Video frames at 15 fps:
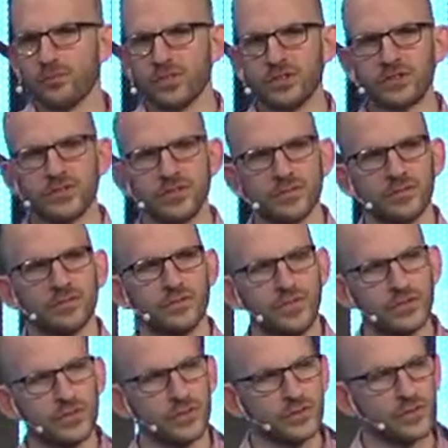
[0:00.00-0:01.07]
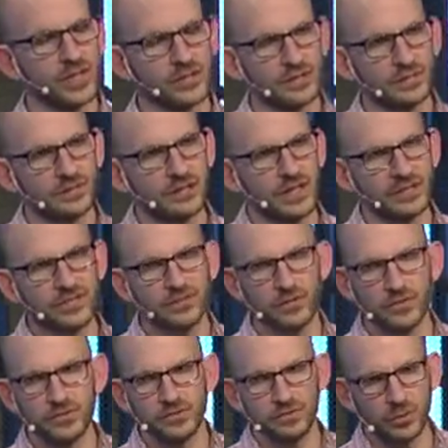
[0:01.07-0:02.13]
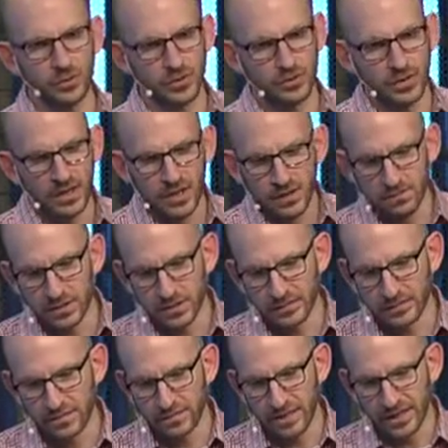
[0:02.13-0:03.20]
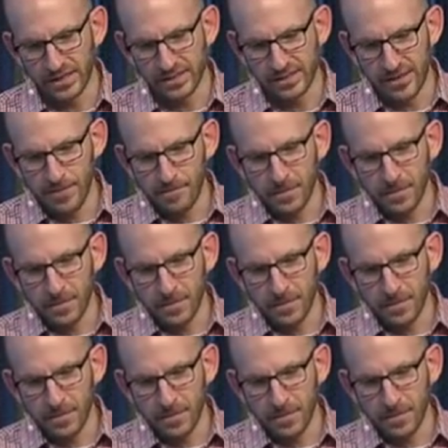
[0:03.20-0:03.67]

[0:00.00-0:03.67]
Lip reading: riskier features. That's the most important bit of advice.